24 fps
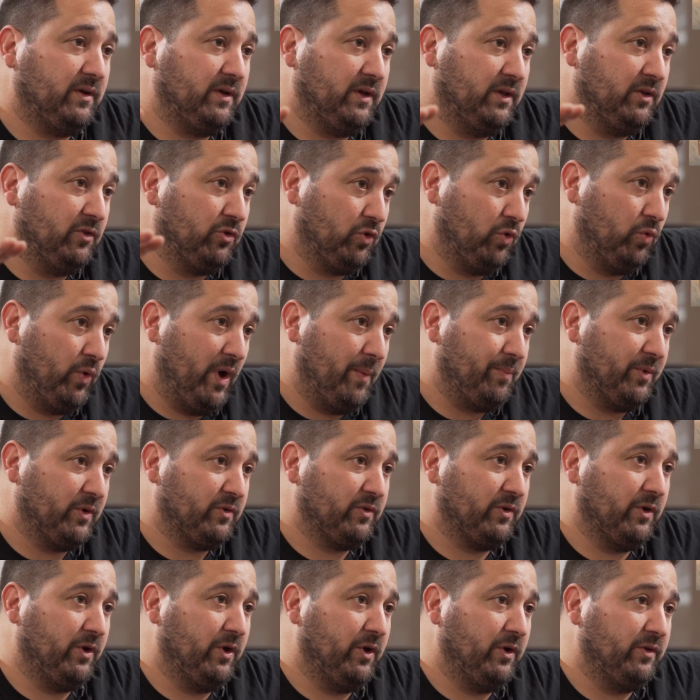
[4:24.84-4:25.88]
in 2
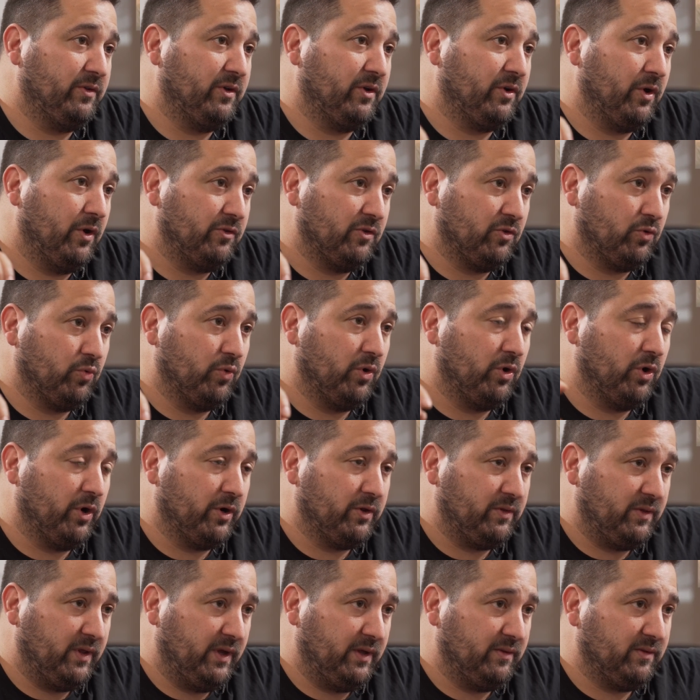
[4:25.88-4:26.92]
episodes. It goes into a lot
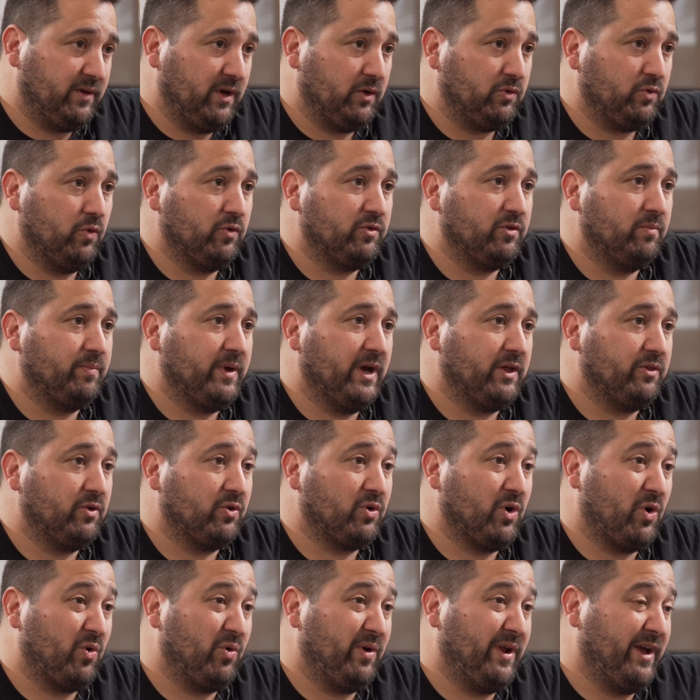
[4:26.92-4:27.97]
of detail, talks about the
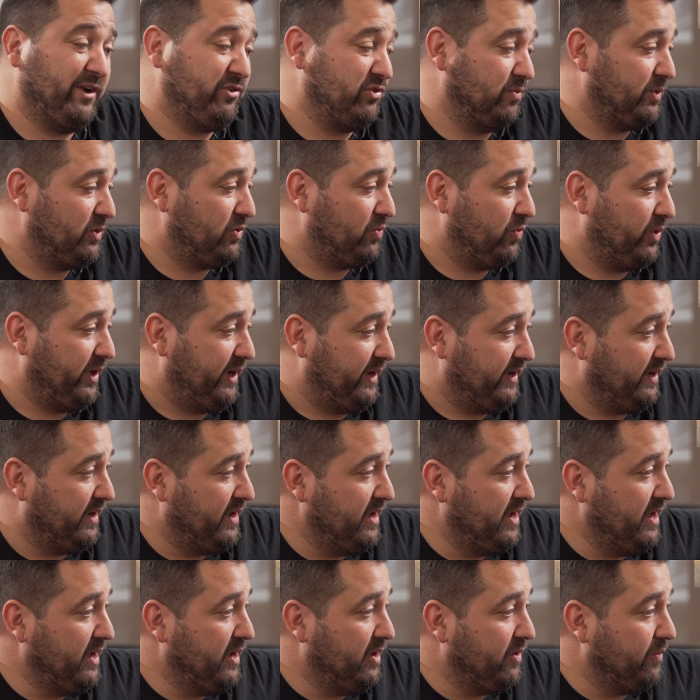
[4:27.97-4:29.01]
correlation between
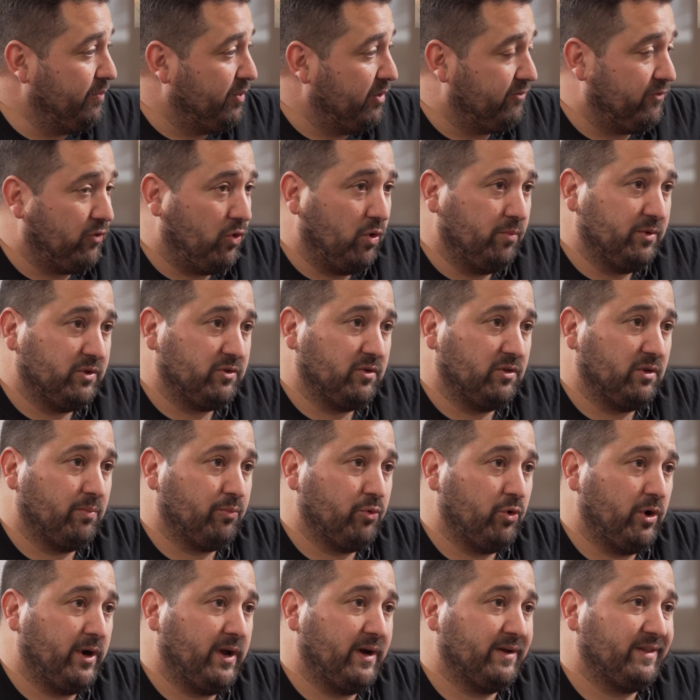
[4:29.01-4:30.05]
performance of the
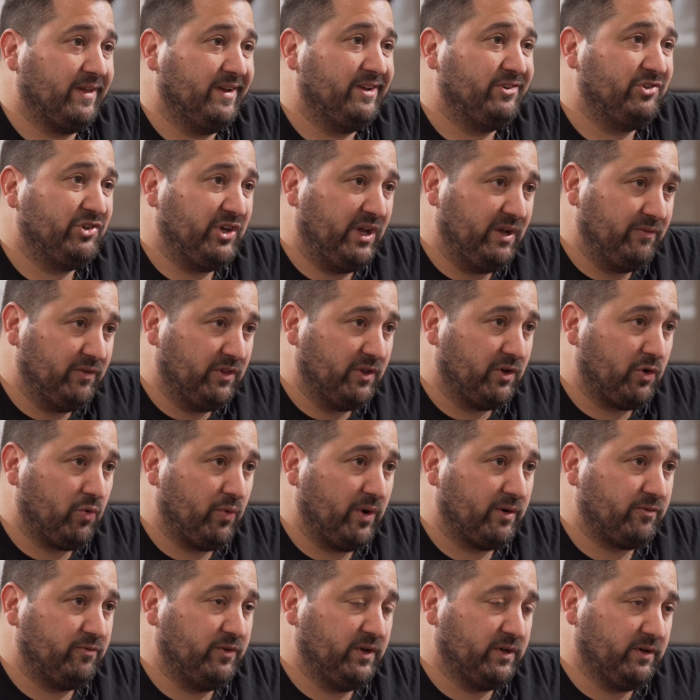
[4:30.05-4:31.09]
product and achieving the
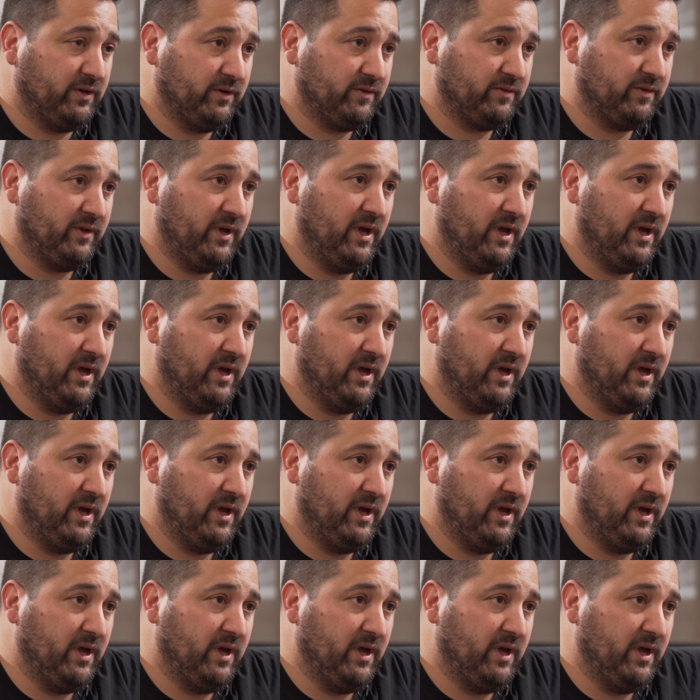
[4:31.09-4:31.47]
correct thickness.